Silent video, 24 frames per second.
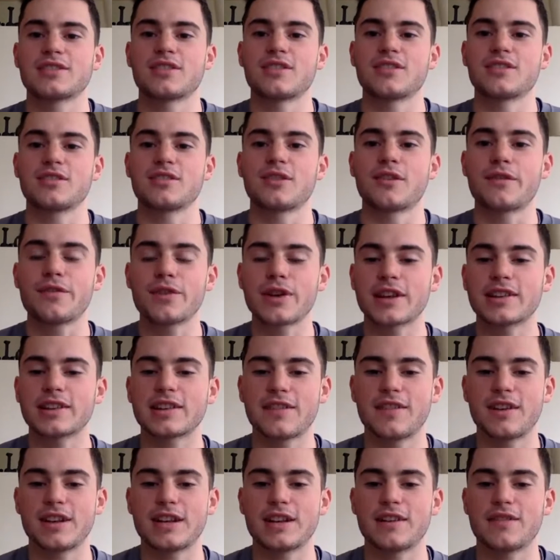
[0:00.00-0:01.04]
So, if you
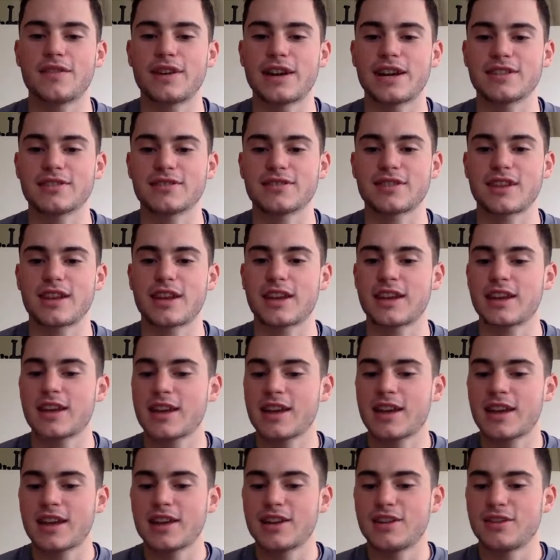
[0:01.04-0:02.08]
guys have any advice, you're like,